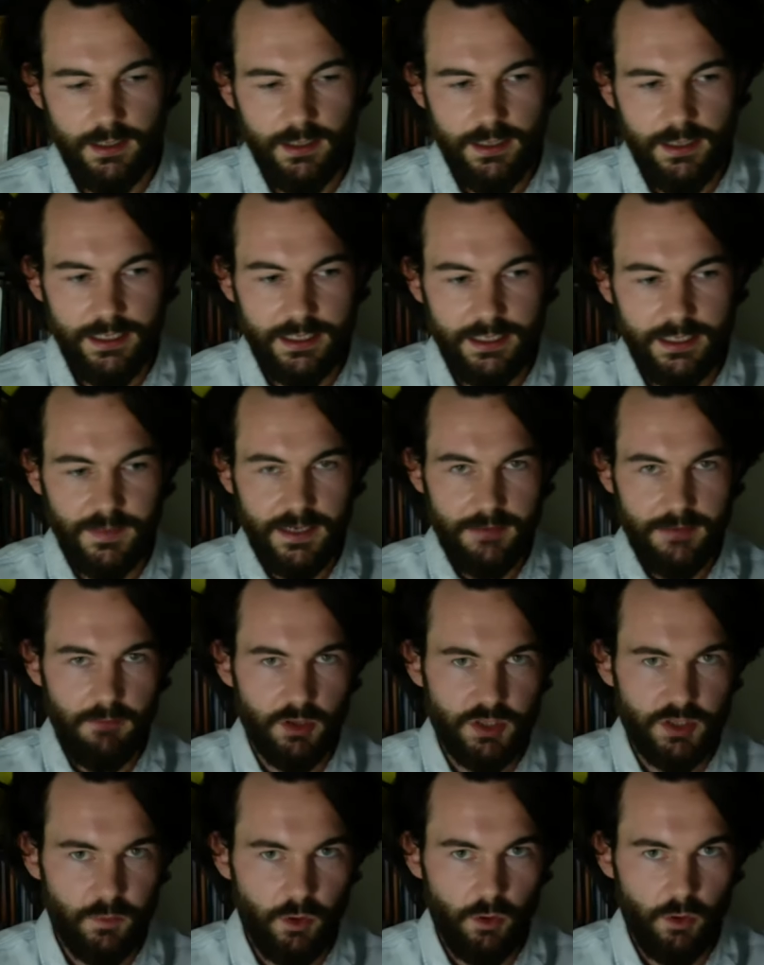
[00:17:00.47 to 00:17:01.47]
it has been
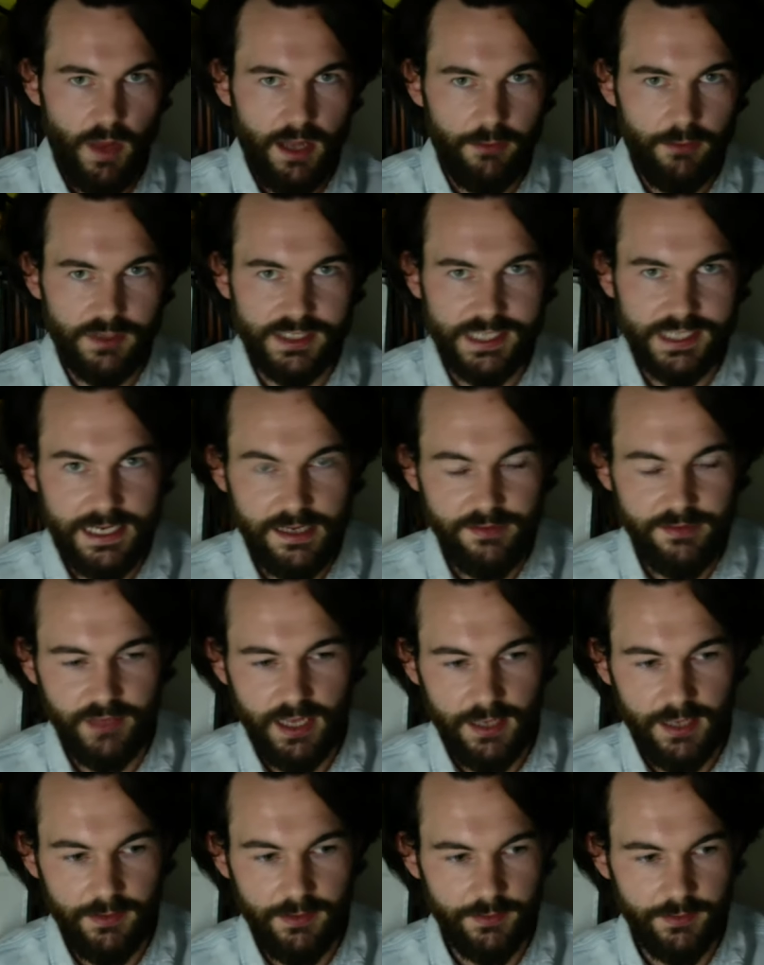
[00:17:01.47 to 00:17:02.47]
much more well received,
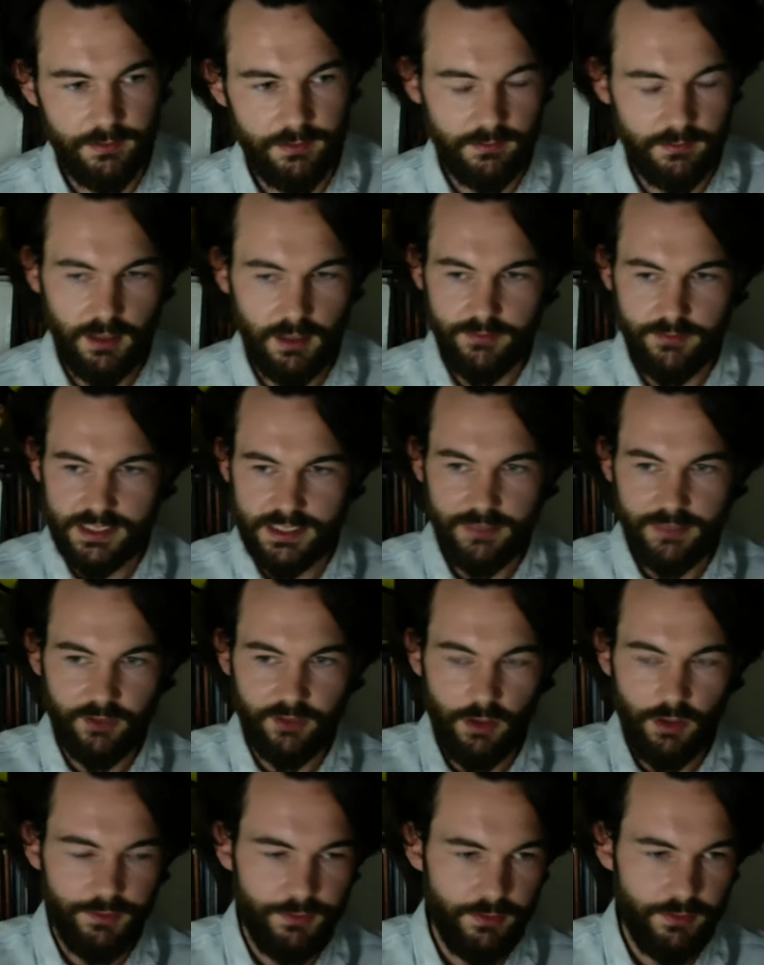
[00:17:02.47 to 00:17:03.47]
and obviously have
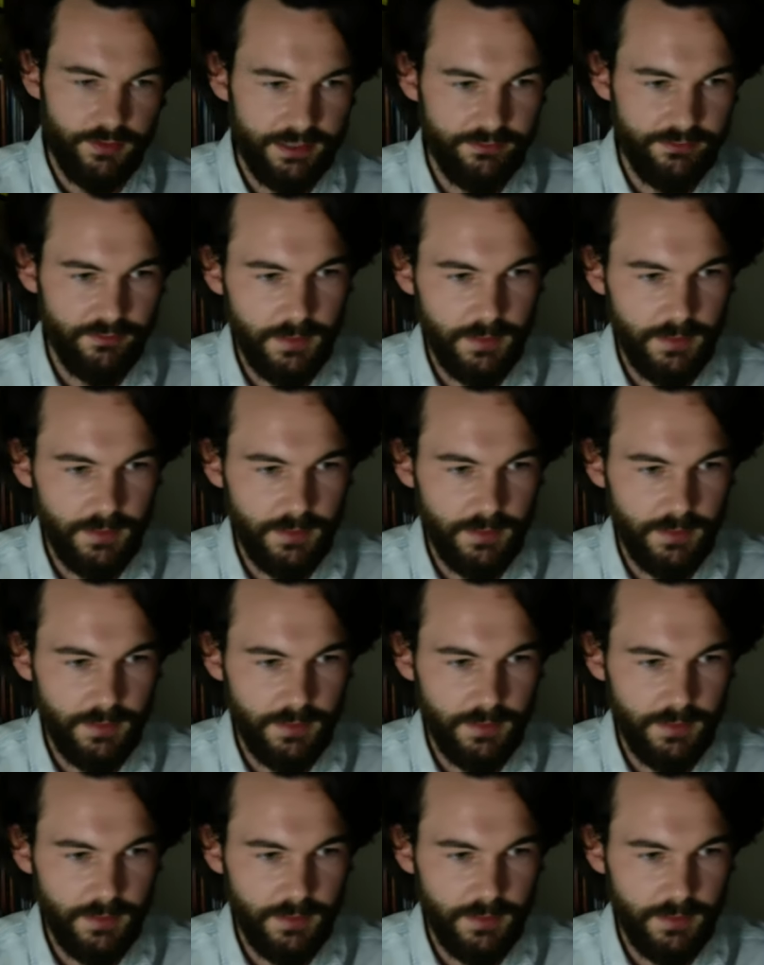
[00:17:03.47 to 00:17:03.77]
gone through the different